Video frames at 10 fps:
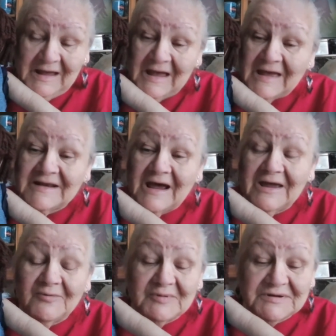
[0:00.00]
And I
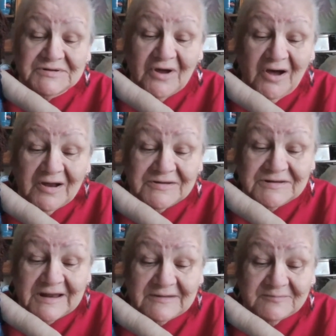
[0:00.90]
was taught
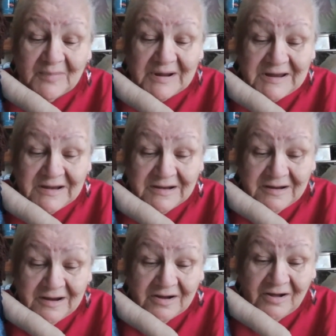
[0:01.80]
that my
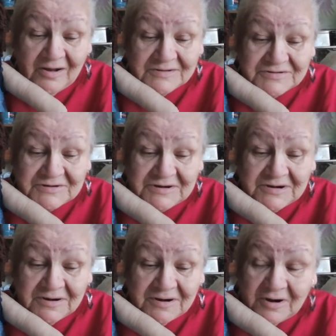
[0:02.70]
culture
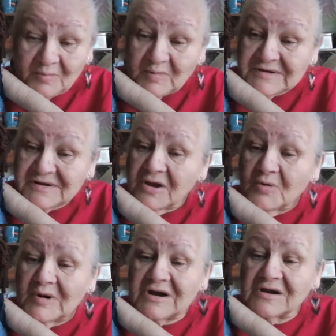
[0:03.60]
was
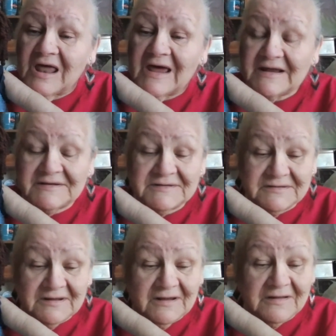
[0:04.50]
lower class,
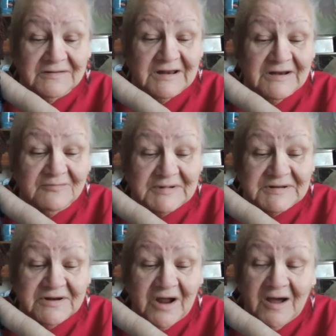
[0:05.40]
that it was
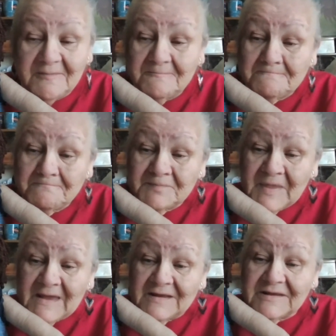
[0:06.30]
scum,
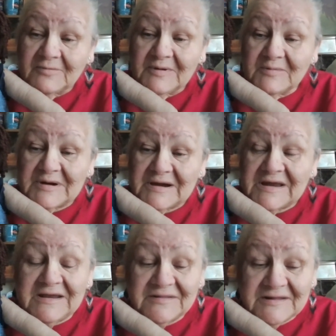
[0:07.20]
that we were
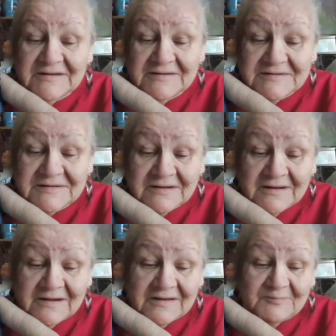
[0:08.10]
heathens,
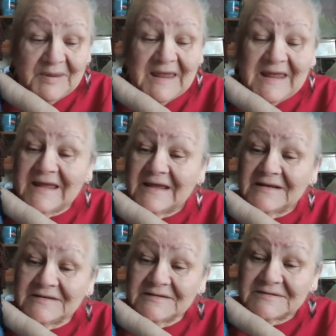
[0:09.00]

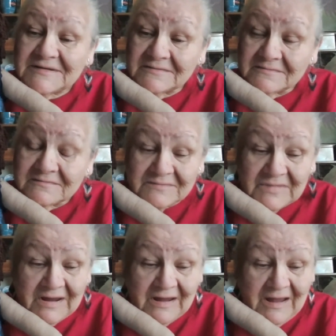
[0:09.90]
pagans,
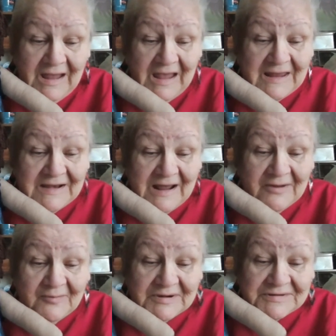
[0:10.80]
and I
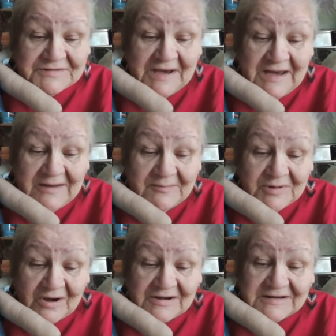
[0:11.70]
was shamed
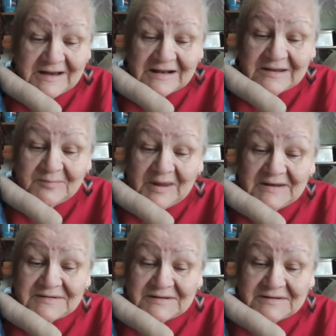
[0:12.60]
on a daily
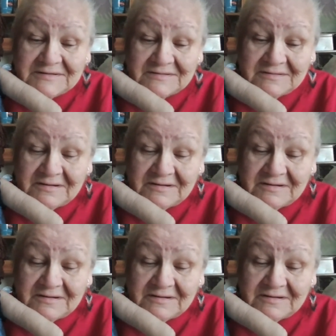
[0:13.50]
basis